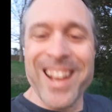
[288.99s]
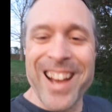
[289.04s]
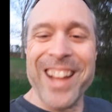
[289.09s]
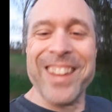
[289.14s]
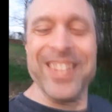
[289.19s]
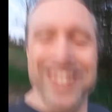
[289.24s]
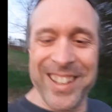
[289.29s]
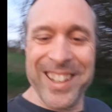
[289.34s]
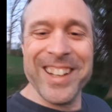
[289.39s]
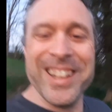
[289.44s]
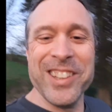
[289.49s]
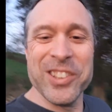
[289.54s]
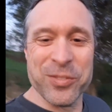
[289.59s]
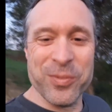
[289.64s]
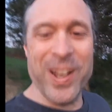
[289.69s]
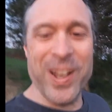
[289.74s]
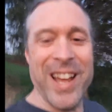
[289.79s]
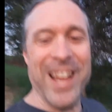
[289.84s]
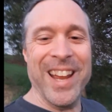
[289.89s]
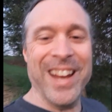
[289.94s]
I think it is
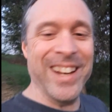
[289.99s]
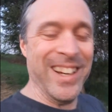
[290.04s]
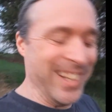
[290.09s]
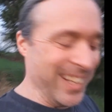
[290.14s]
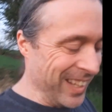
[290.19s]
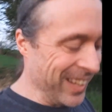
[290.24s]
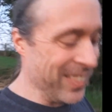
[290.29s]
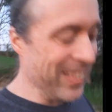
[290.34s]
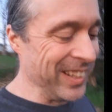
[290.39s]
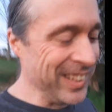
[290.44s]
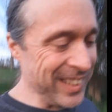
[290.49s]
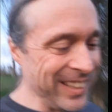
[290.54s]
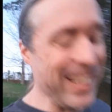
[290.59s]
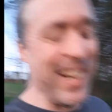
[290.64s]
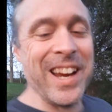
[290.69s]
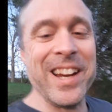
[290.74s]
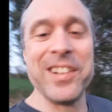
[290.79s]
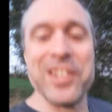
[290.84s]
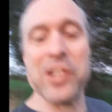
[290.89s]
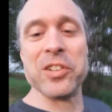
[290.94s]
May. I think it
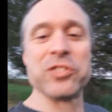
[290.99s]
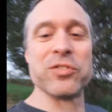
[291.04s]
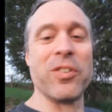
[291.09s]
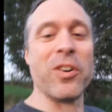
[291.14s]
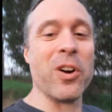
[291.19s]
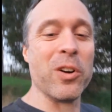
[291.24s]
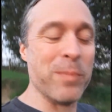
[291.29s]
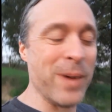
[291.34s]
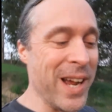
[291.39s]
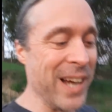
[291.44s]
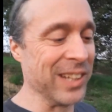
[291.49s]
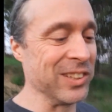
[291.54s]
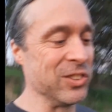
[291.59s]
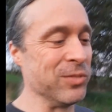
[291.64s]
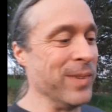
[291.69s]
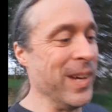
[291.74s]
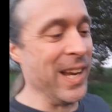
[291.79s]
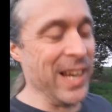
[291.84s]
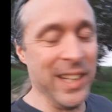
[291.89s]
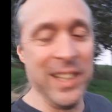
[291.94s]
can go as far back as
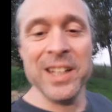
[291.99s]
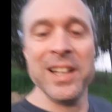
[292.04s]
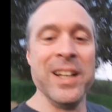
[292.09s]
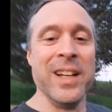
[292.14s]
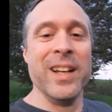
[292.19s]
May.